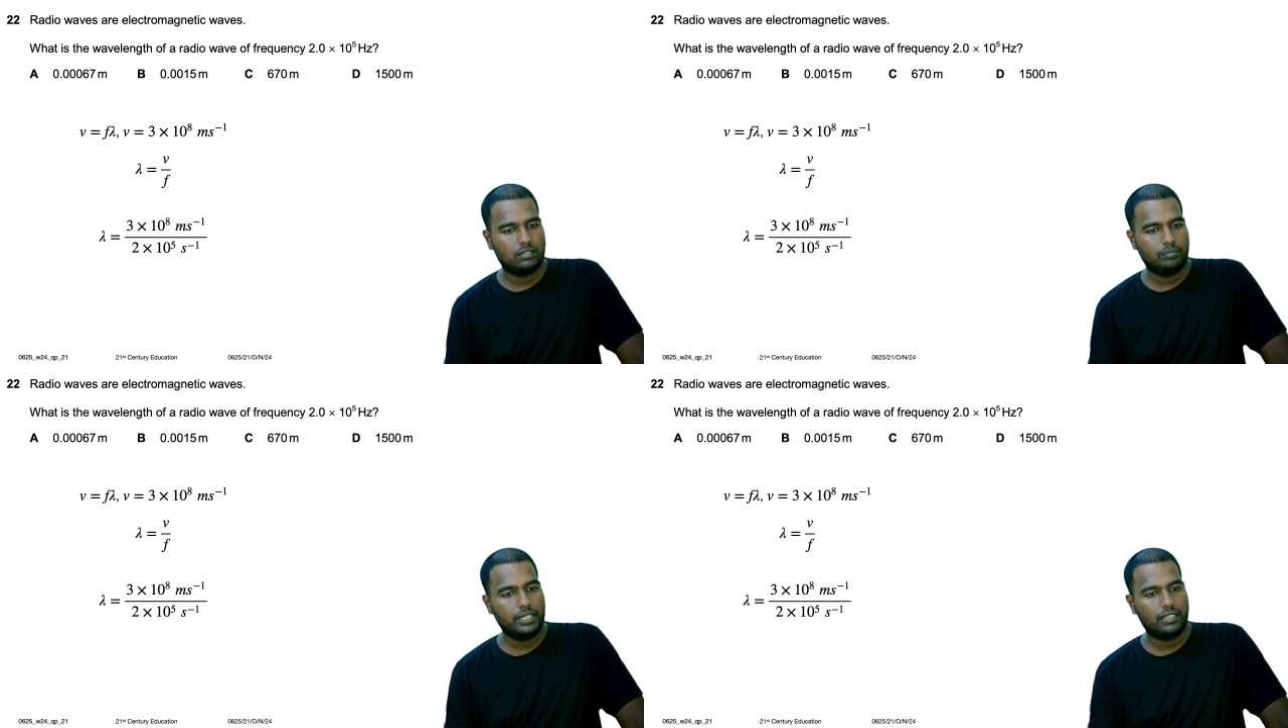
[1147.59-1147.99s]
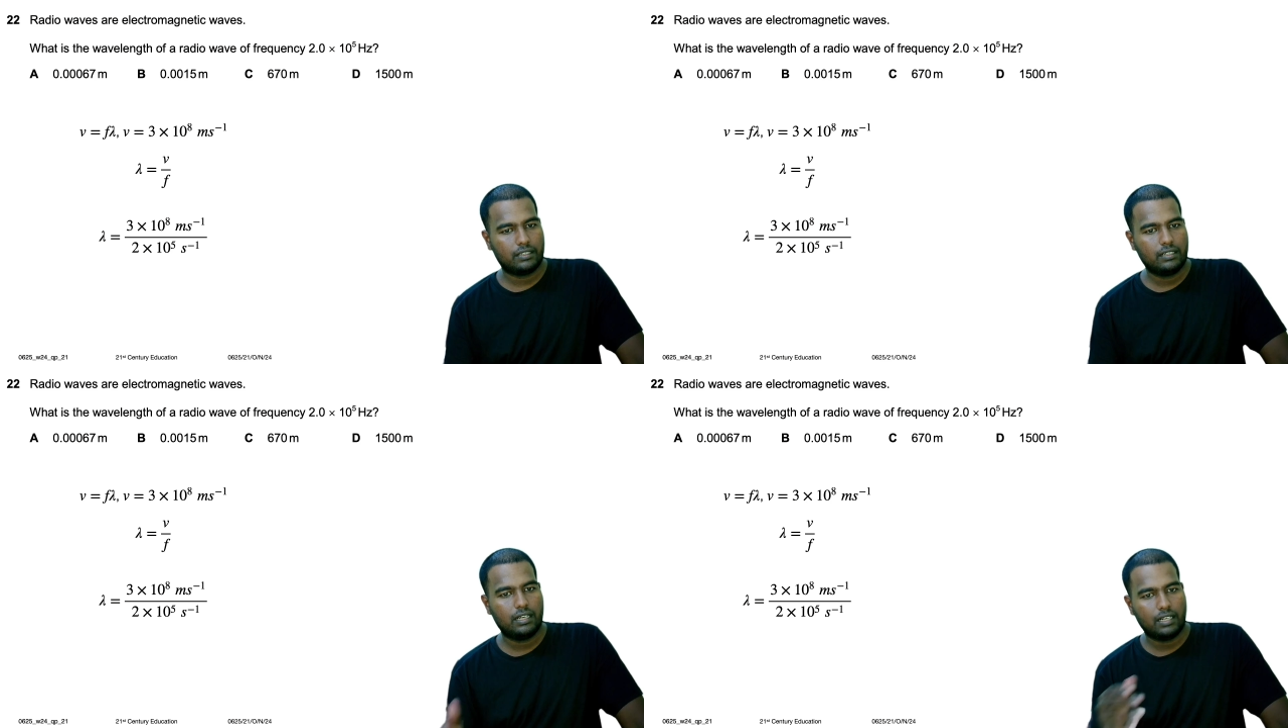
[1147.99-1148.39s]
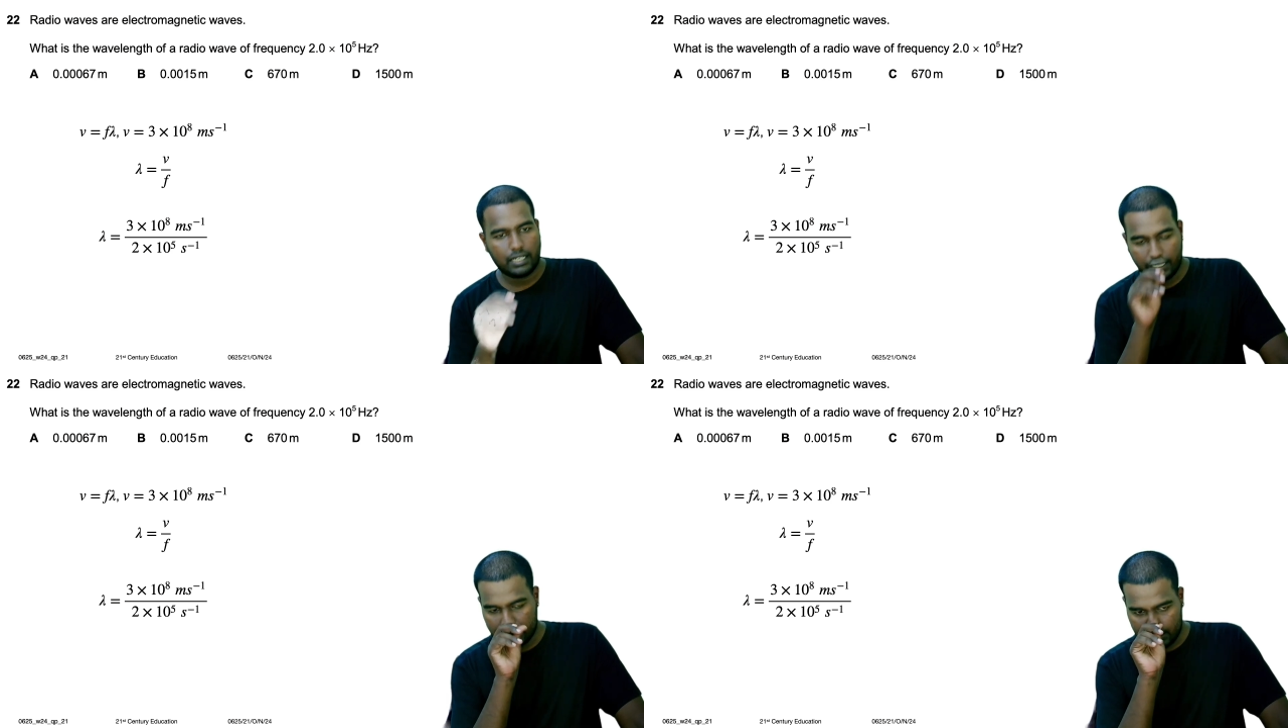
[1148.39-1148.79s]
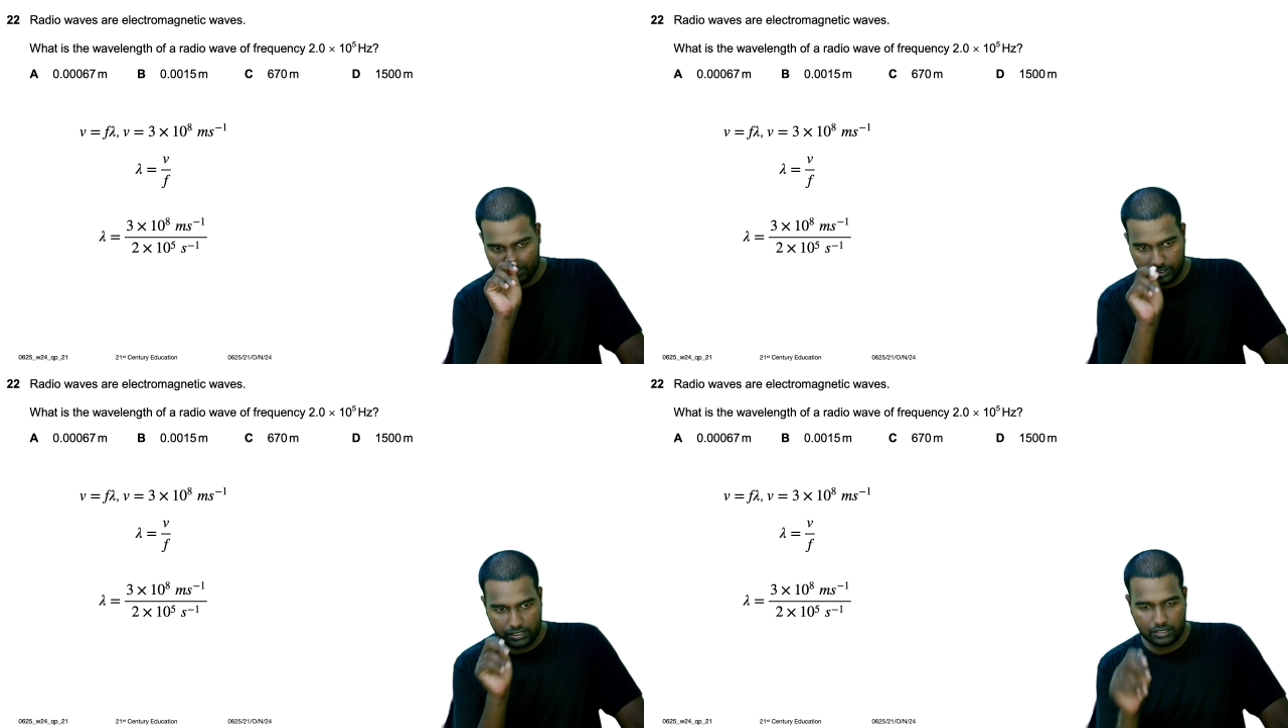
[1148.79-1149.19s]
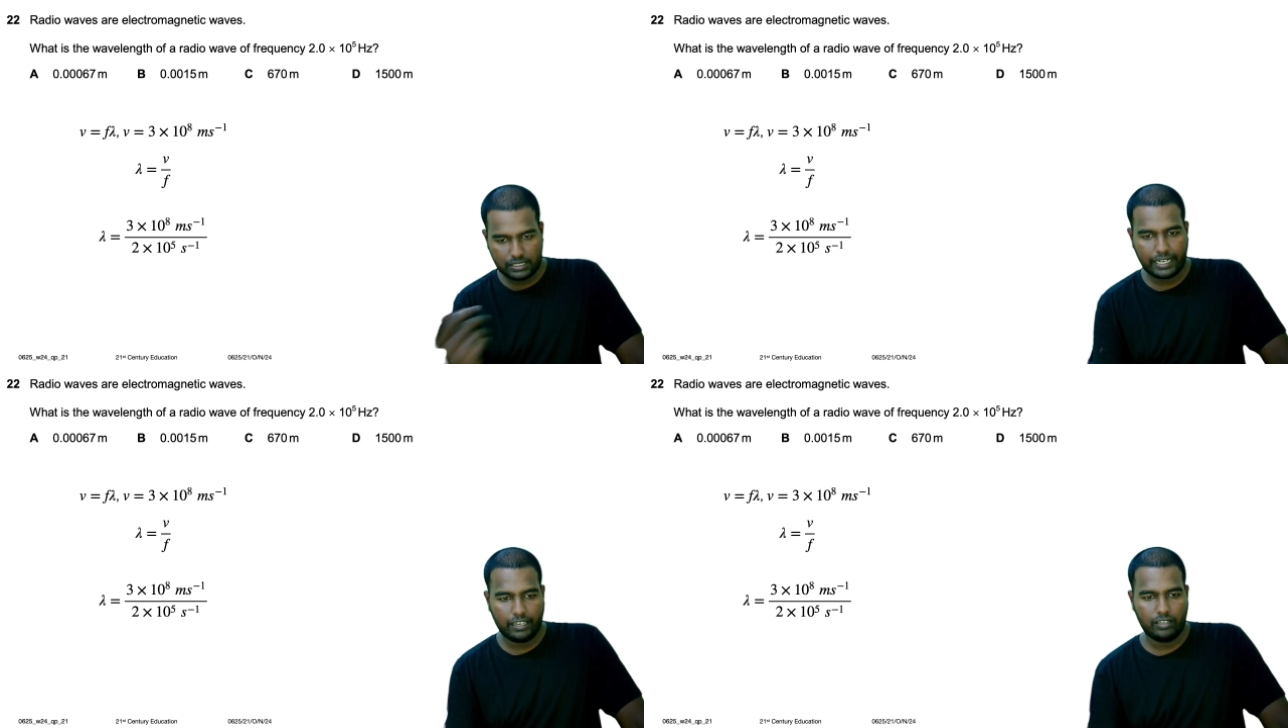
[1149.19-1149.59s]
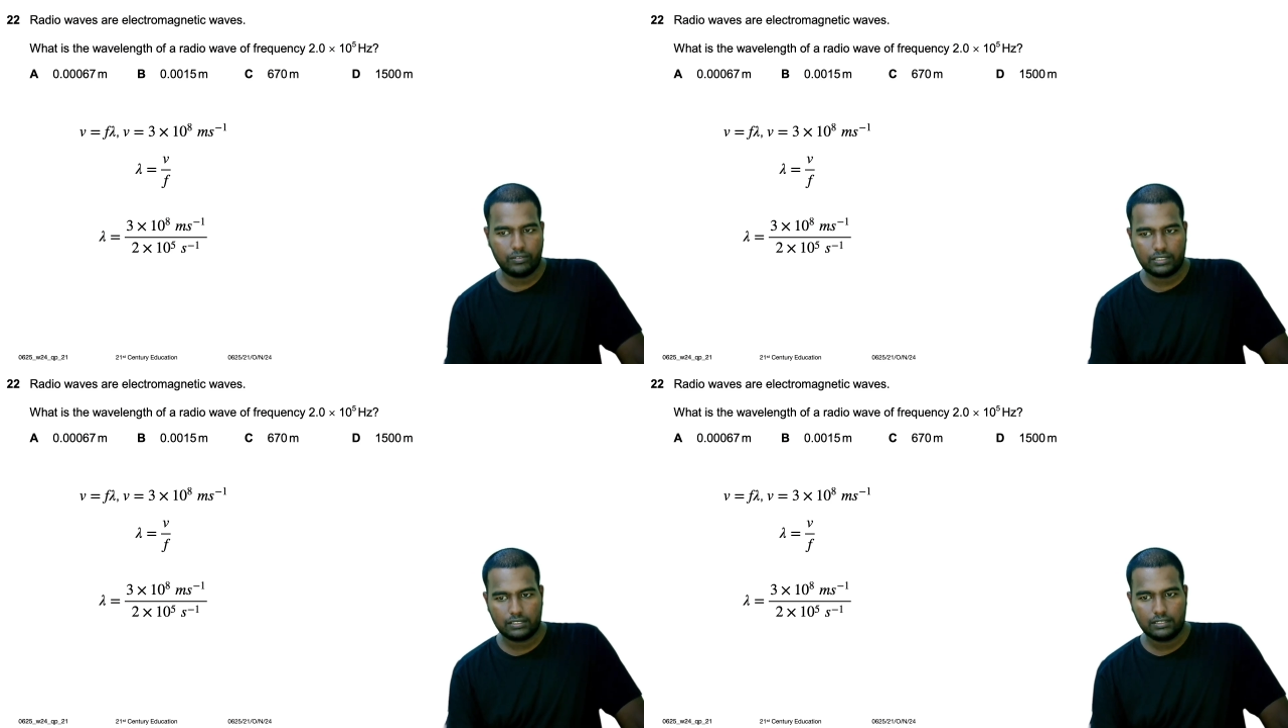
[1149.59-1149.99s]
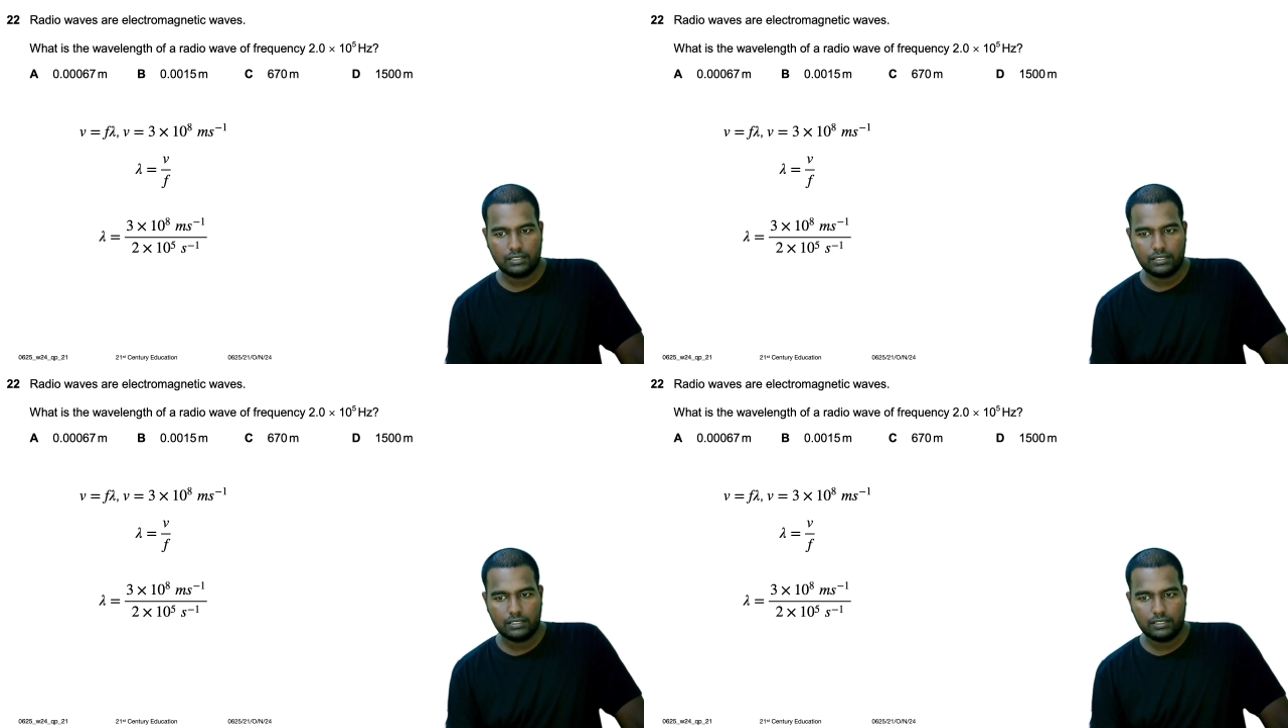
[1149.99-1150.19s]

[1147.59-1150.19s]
meter hertz, which is second inverse.